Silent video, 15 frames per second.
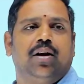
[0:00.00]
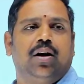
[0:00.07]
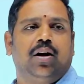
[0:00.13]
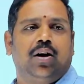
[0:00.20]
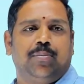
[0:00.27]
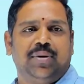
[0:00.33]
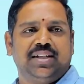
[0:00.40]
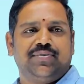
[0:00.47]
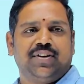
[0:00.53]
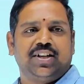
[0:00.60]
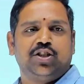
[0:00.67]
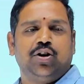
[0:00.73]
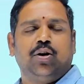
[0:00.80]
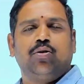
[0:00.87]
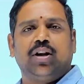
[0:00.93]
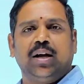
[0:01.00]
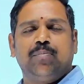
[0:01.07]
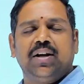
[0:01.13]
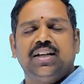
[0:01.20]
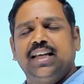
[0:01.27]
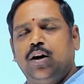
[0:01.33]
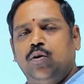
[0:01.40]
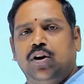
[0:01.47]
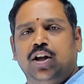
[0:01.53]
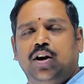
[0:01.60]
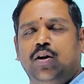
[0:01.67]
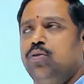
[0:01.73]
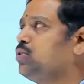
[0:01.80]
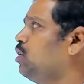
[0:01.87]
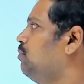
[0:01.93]
It means first you have to replace, then only you have
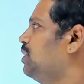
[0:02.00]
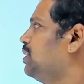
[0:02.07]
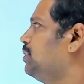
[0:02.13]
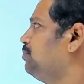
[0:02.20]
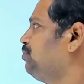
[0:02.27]
to solve it.